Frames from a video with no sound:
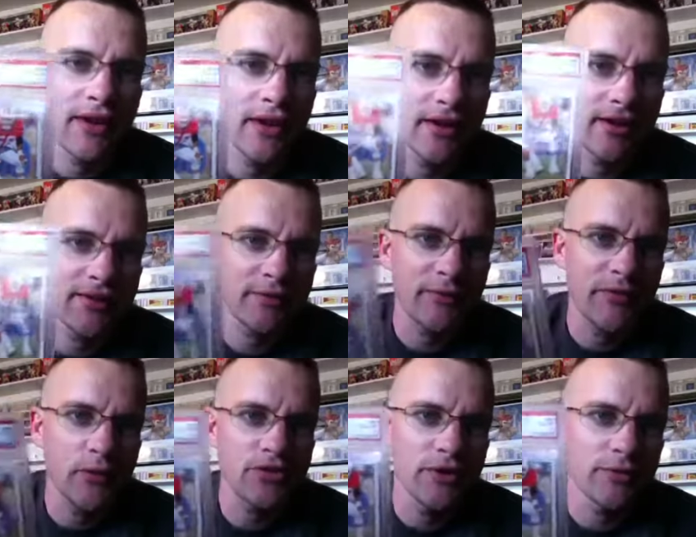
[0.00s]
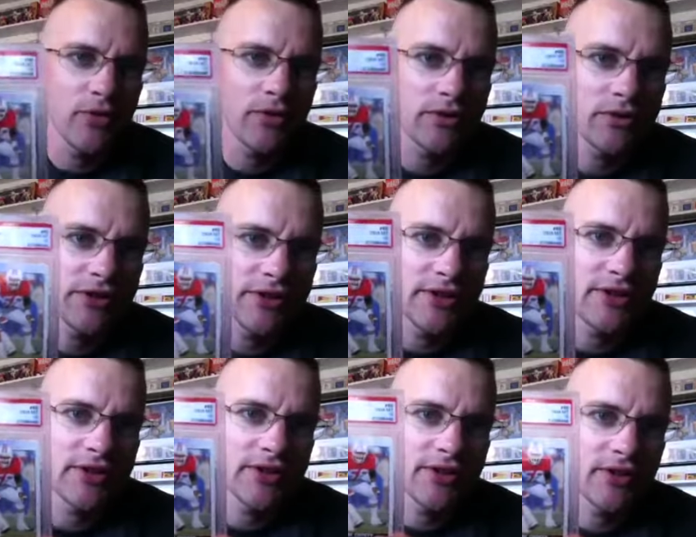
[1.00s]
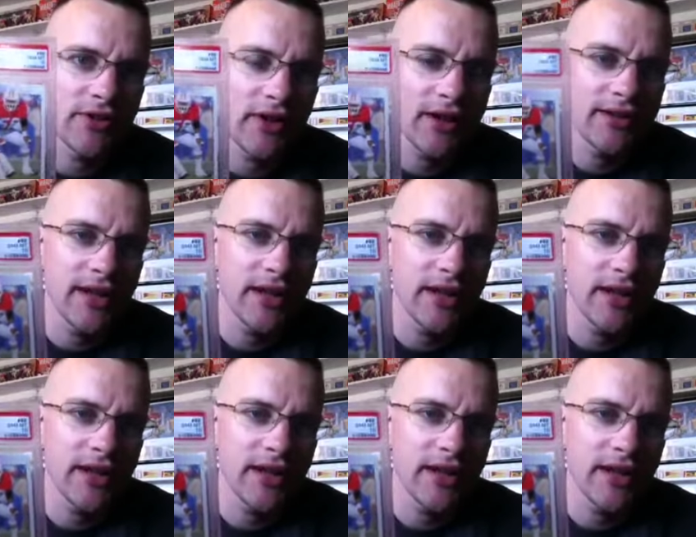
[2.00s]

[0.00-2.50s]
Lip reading: and 4ersCorner's listed this at